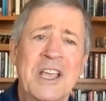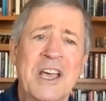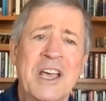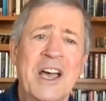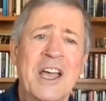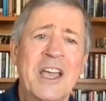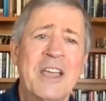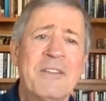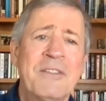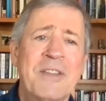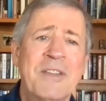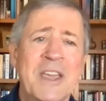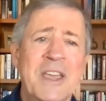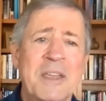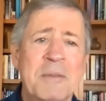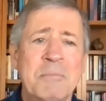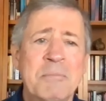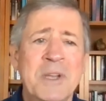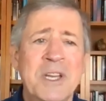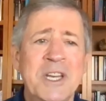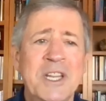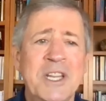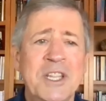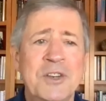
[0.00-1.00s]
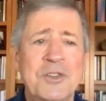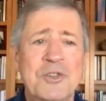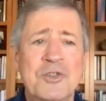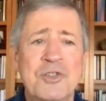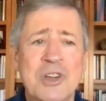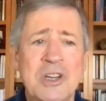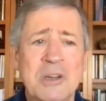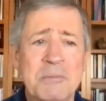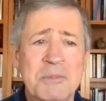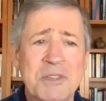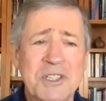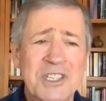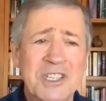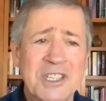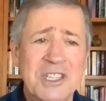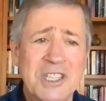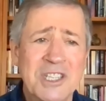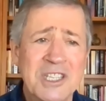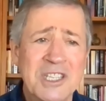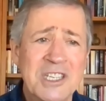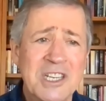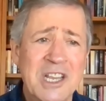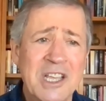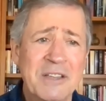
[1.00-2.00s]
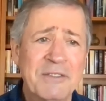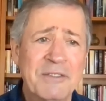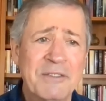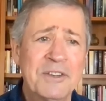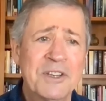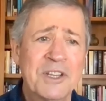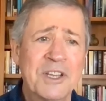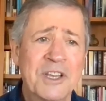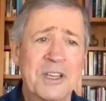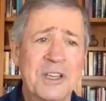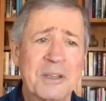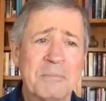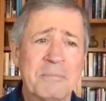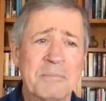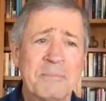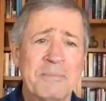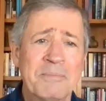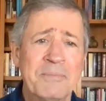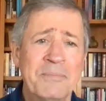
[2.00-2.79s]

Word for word: "I have had many traumas in this lifetime.